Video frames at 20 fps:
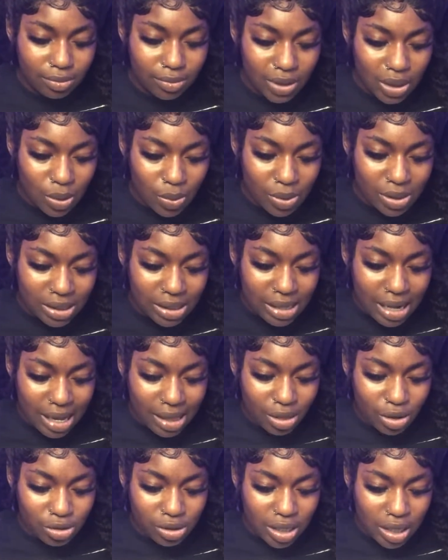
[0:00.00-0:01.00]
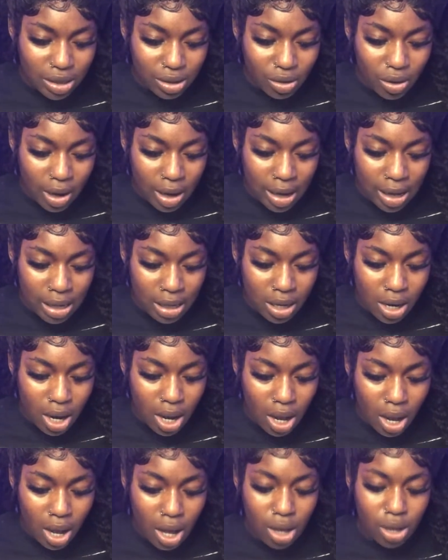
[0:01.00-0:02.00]
Was it 9th or 10th grade?
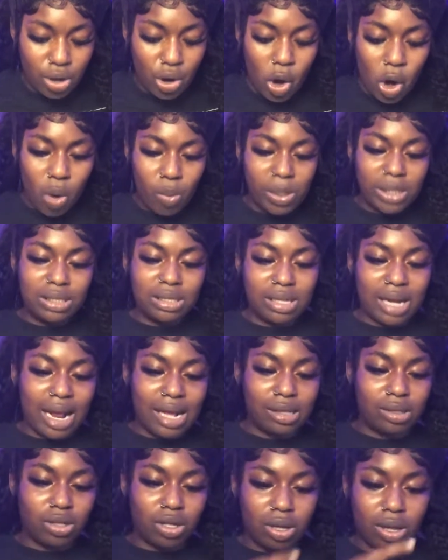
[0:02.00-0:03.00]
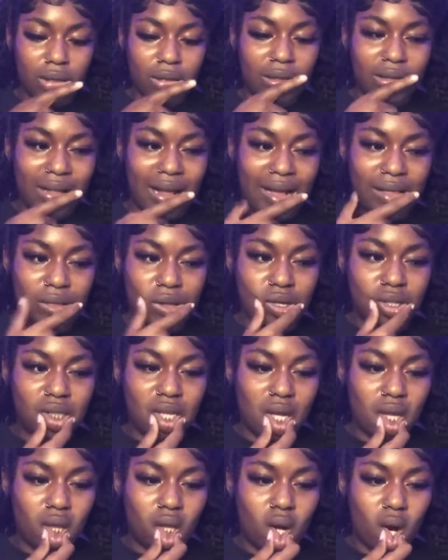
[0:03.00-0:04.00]
No, it wasn't 9th or
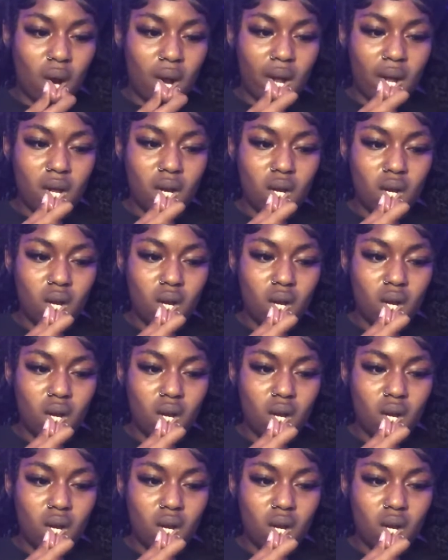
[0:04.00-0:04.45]
10th grade.